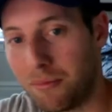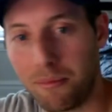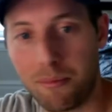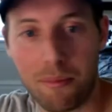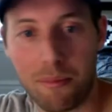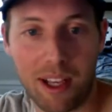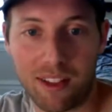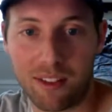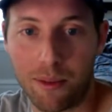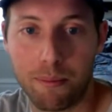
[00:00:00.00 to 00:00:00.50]

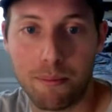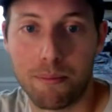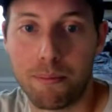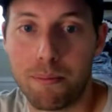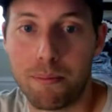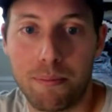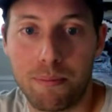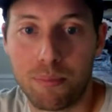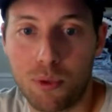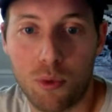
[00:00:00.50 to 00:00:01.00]
makes a
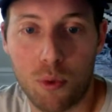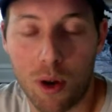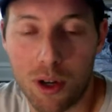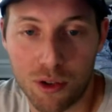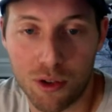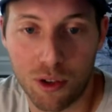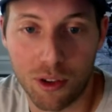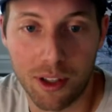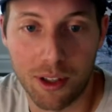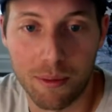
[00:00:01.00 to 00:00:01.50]

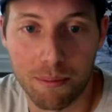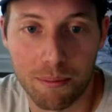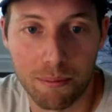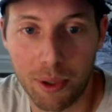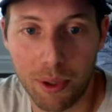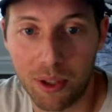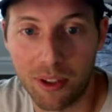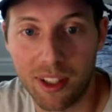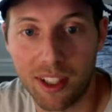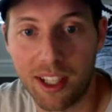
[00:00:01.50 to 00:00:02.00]
quadrillion
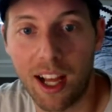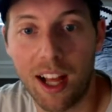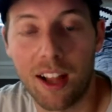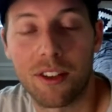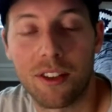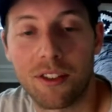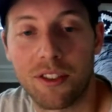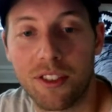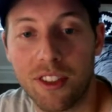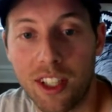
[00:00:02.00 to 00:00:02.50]
billion
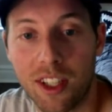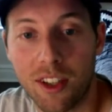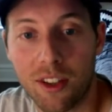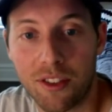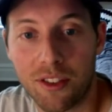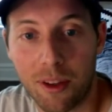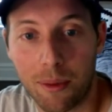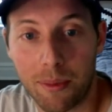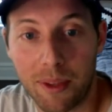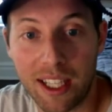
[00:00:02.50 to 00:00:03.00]
dollars a year or
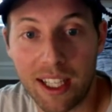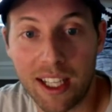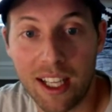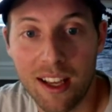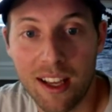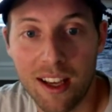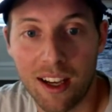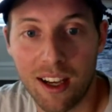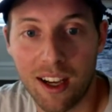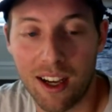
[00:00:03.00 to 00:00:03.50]
something.
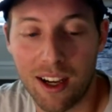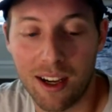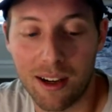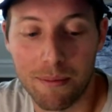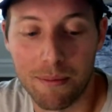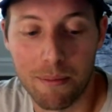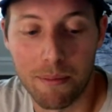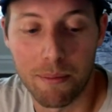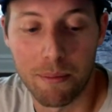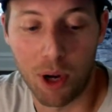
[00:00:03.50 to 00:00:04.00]

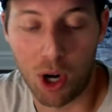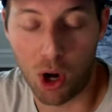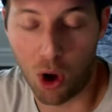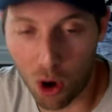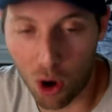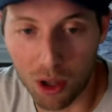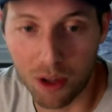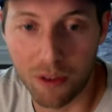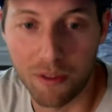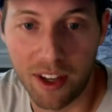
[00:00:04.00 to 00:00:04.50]
Um, but
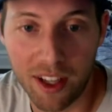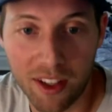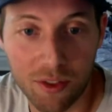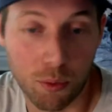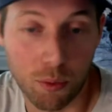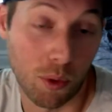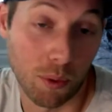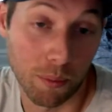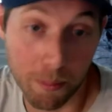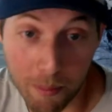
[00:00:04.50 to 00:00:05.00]
all of
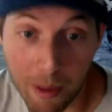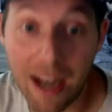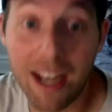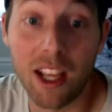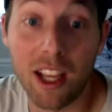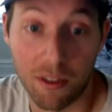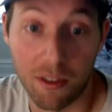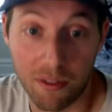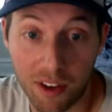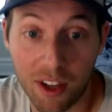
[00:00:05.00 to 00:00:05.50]
us, well,
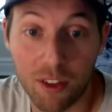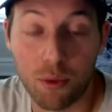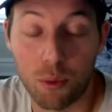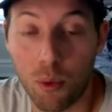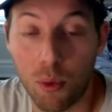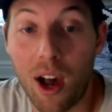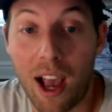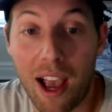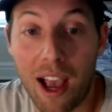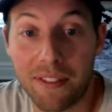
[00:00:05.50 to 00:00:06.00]
many of us
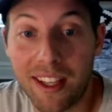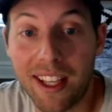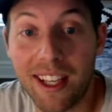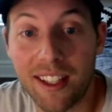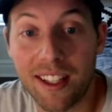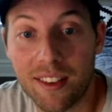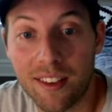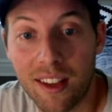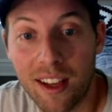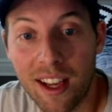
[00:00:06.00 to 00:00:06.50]
will have
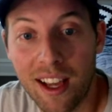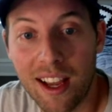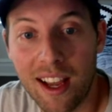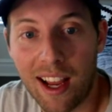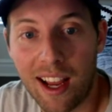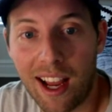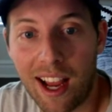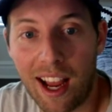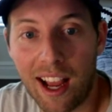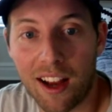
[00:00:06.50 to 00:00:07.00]
kids.
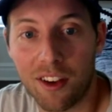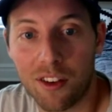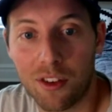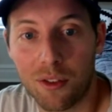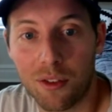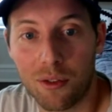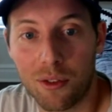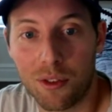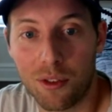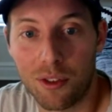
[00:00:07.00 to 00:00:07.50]
And
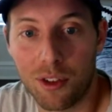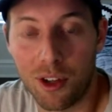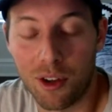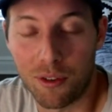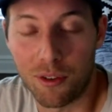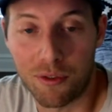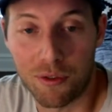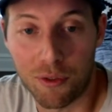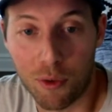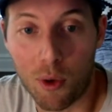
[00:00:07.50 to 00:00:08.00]
you know,
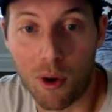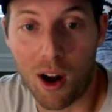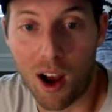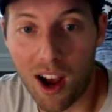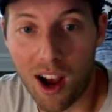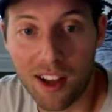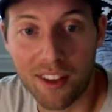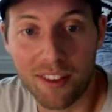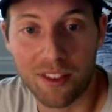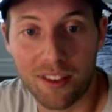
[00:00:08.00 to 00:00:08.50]
for
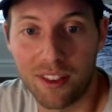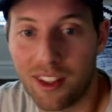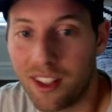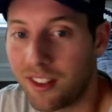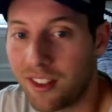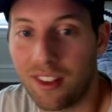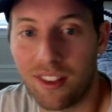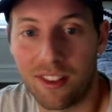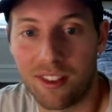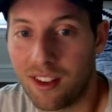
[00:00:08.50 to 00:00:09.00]
us,
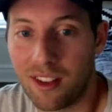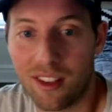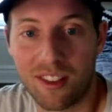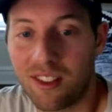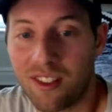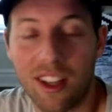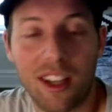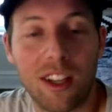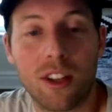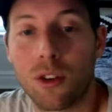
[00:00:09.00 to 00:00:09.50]
this is the
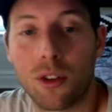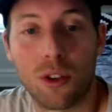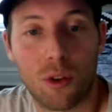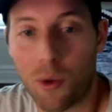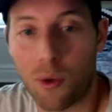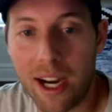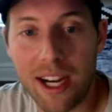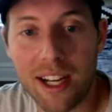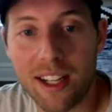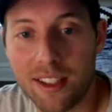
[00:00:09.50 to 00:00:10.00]
single
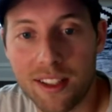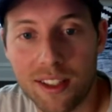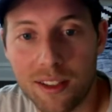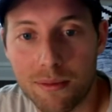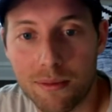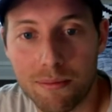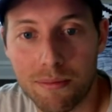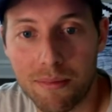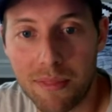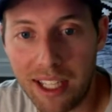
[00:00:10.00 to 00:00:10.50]

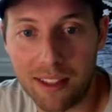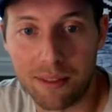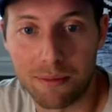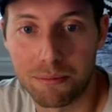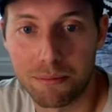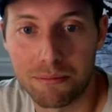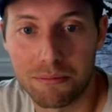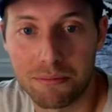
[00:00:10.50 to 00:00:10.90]
greatest thing.